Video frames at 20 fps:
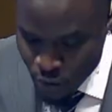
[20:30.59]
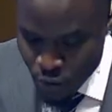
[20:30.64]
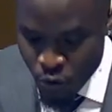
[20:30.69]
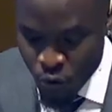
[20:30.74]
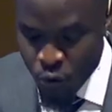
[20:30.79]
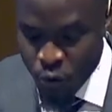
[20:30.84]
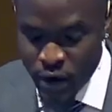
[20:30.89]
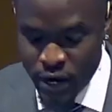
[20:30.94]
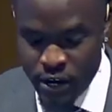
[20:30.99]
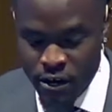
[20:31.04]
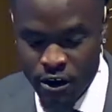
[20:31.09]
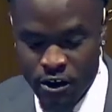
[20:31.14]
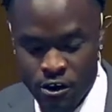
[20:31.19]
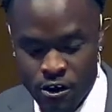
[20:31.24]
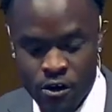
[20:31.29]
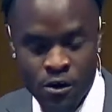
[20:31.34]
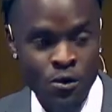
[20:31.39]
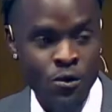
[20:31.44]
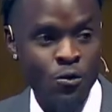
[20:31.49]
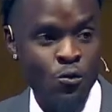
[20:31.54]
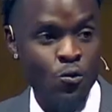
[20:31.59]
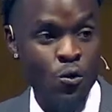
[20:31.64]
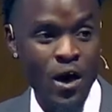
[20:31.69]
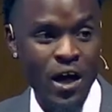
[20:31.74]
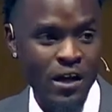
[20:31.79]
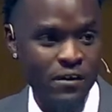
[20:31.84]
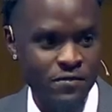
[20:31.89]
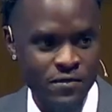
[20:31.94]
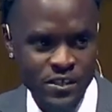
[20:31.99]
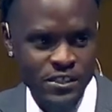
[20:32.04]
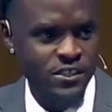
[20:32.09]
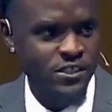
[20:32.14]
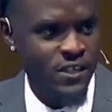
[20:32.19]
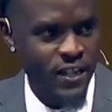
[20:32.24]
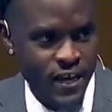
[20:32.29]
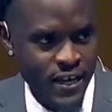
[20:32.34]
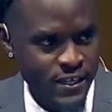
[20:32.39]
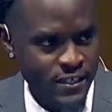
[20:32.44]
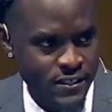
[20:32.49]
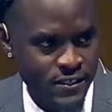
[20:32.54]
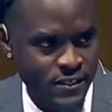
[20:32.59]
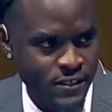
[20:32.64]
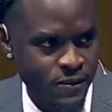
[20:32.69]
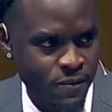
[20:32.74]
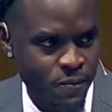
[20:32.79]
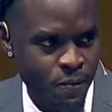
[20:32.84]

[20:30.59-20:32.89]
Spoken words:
when her wife is lazy.